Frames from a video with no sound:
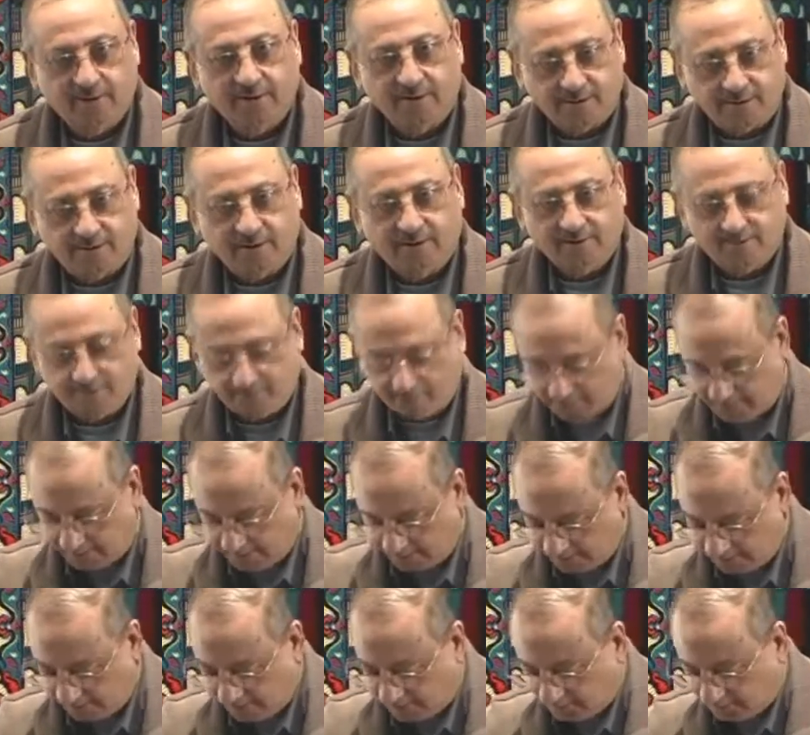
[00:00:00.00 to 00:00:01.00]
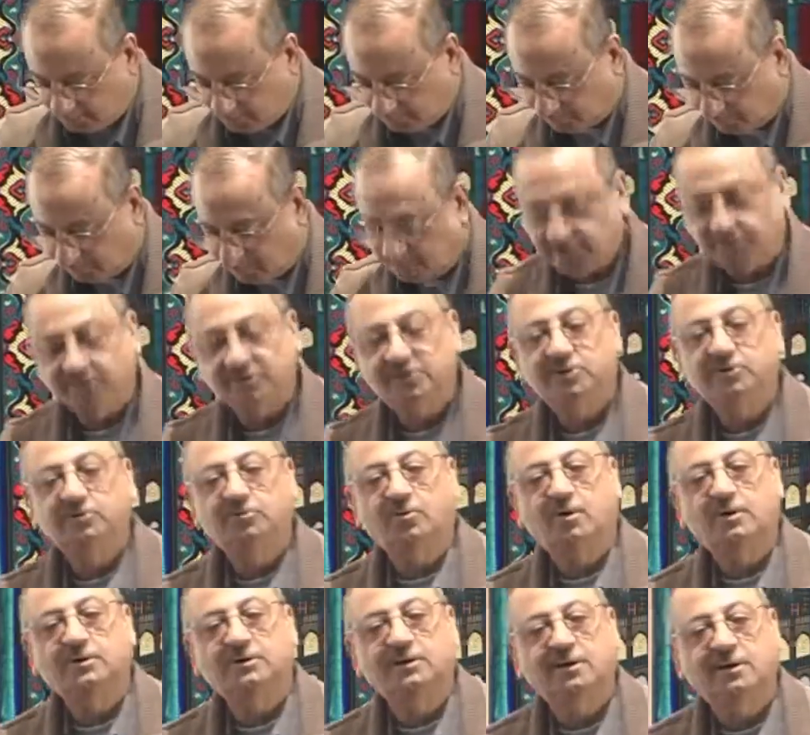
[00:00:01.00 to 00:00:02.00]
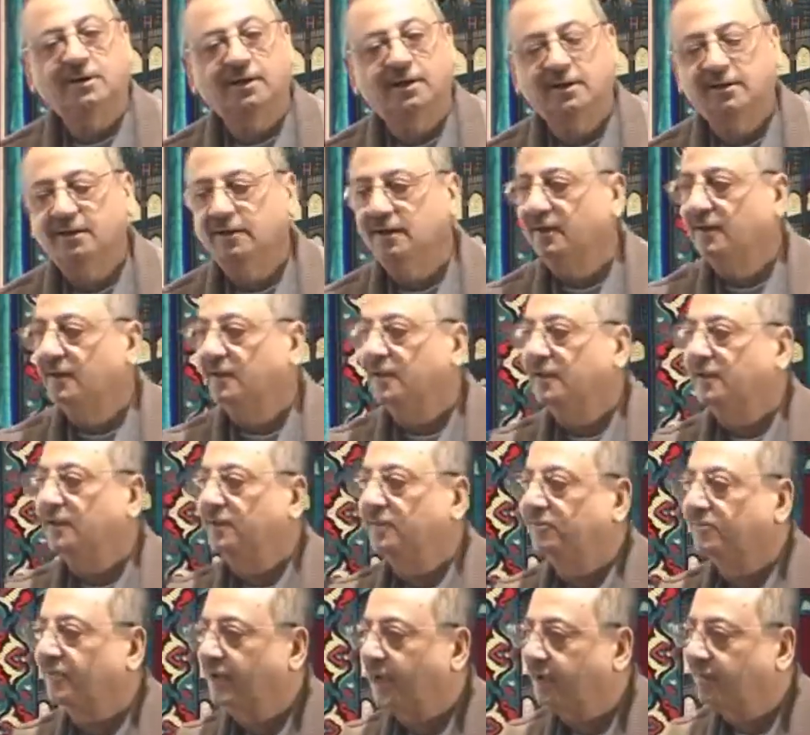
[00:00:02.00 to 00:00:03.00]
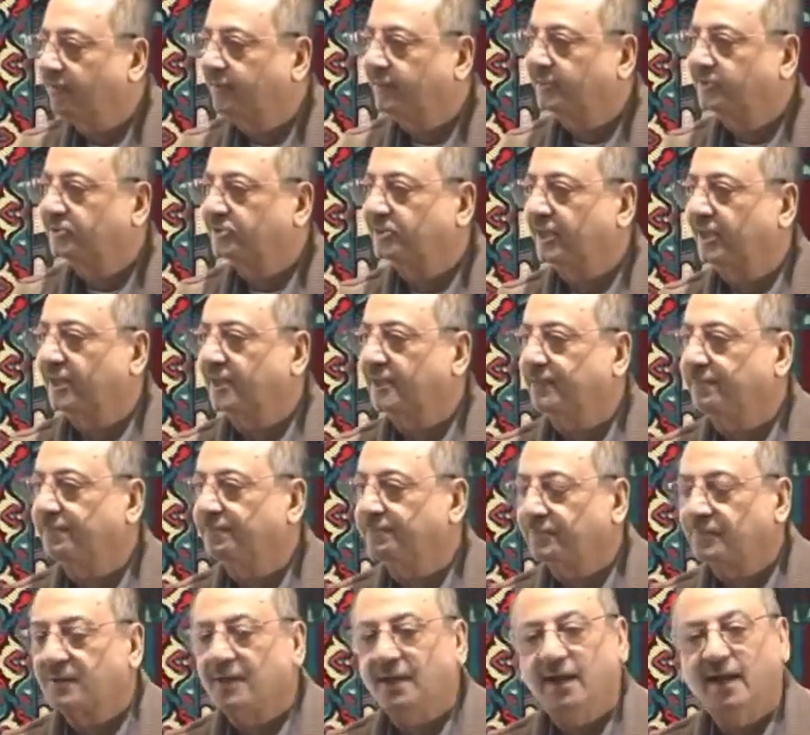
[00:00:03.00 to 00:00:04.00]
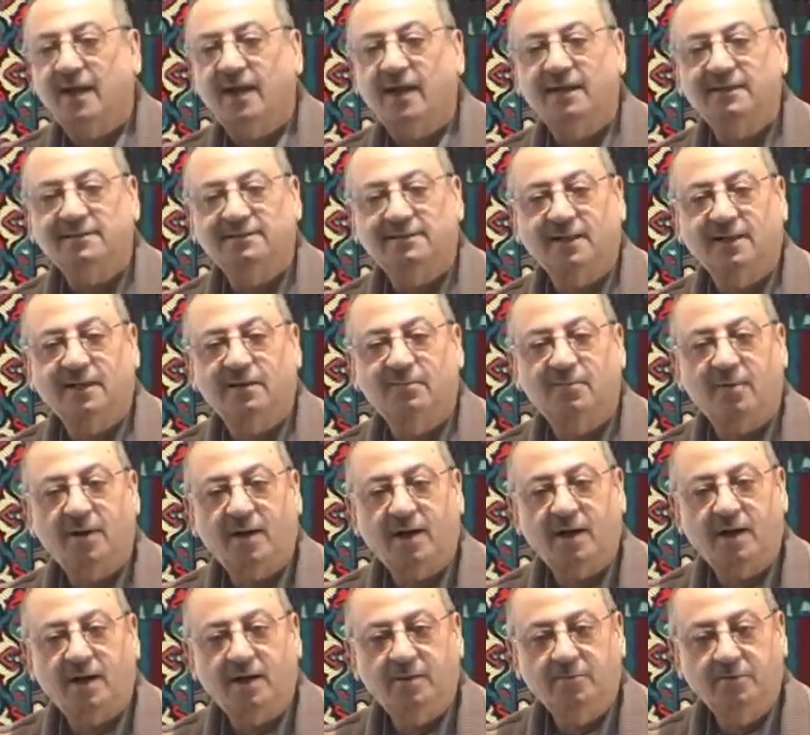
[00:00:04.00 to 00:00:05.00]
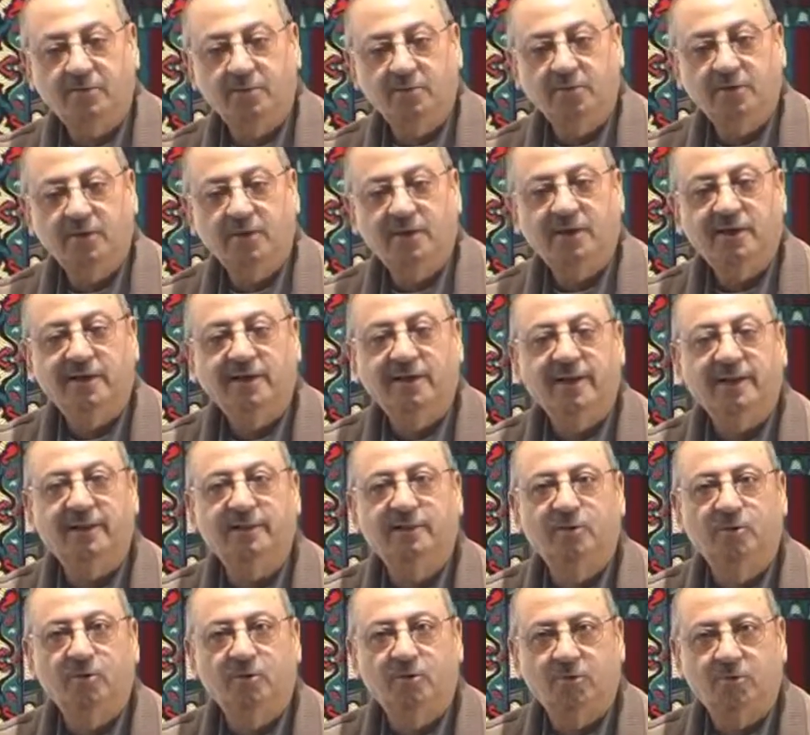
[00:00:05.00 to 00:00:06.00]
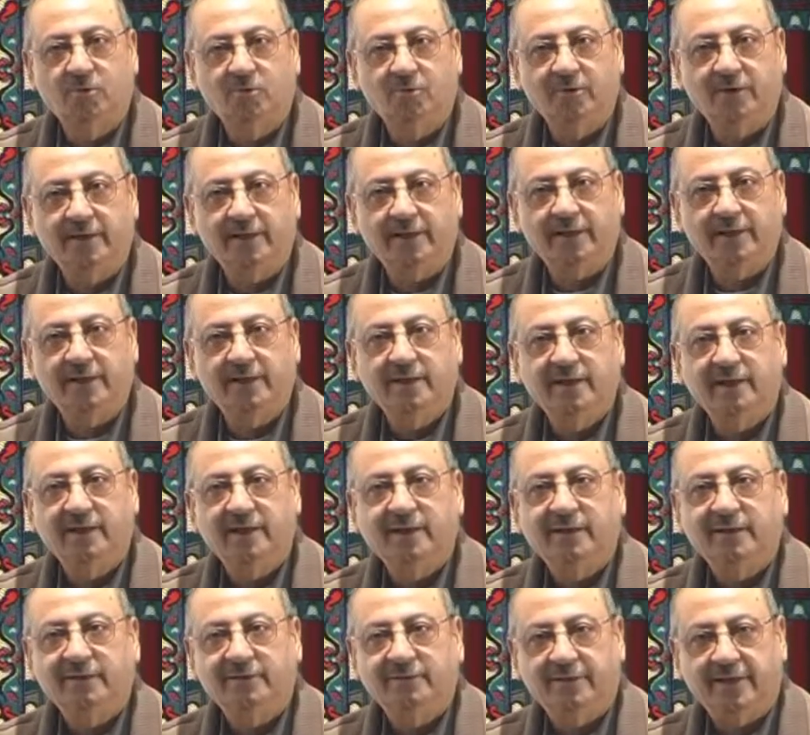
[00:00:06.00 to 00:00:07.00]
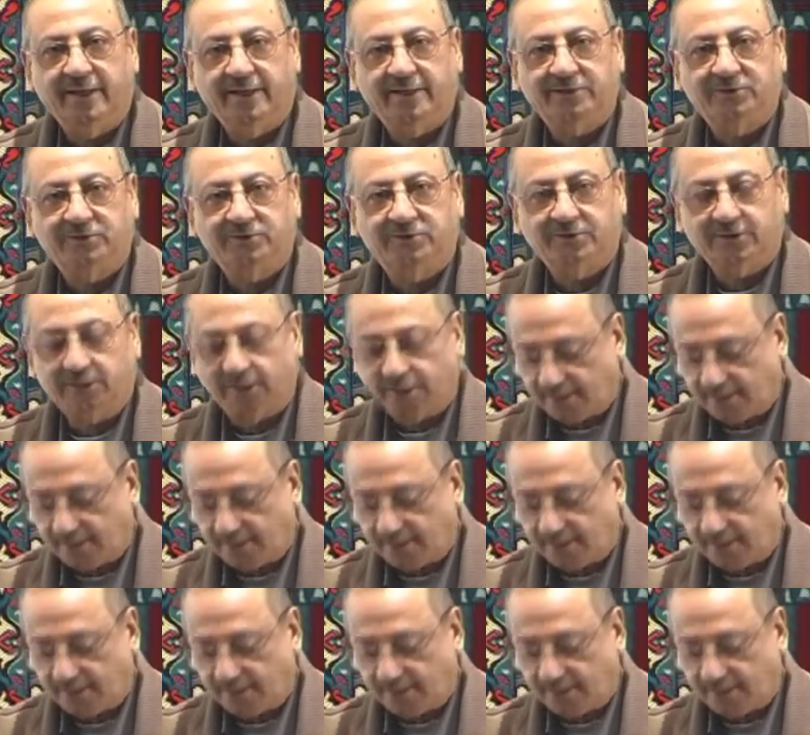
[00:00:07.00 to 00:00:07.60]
Okay? So this is what the driver is saying. Hazal babu lid-dukhuli. This